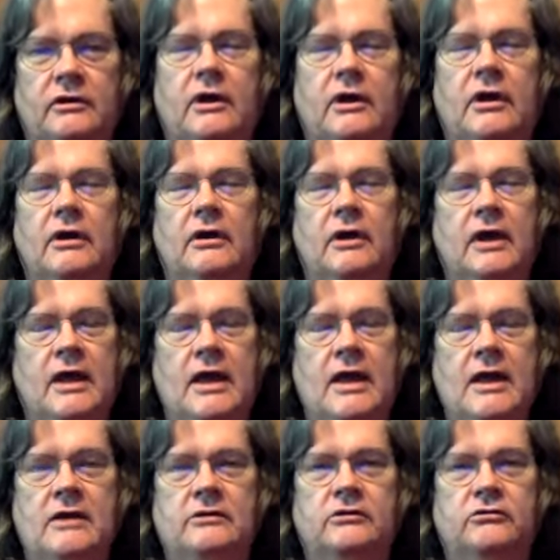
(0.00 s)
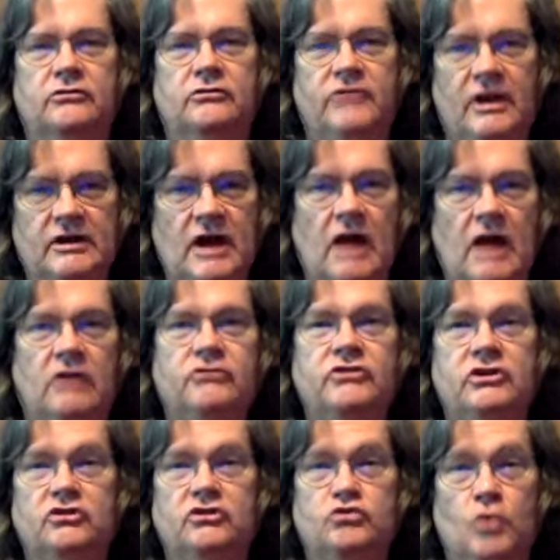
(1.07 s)
and technology
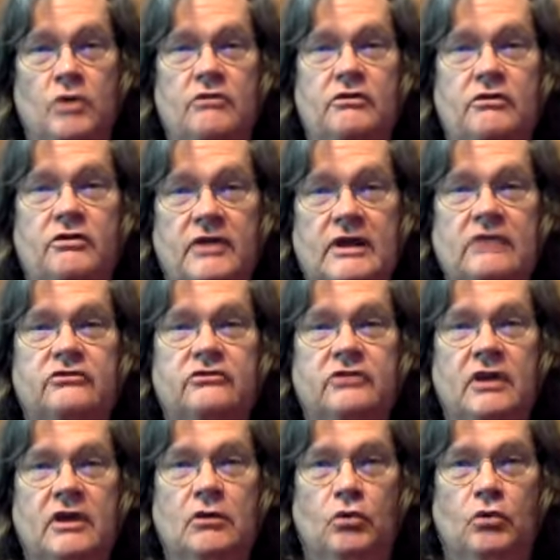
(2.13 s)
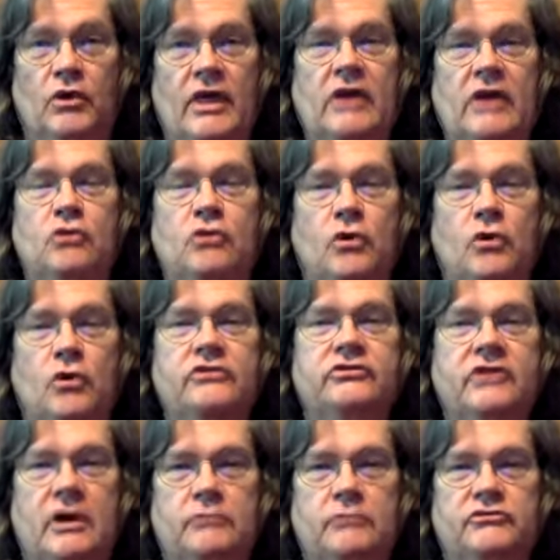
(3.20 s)
is one of the things where that noise
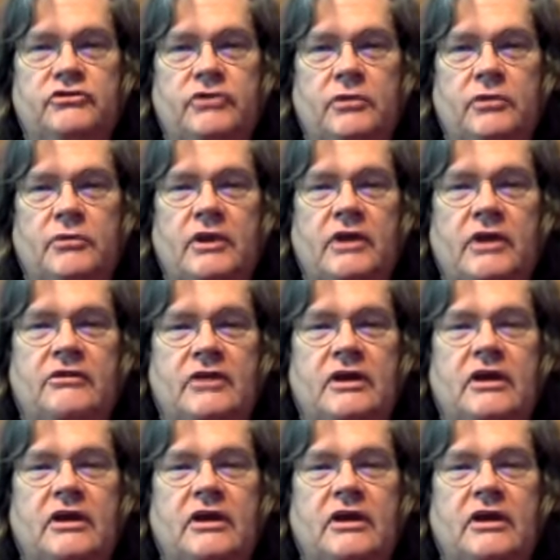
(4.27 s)
comes from and i think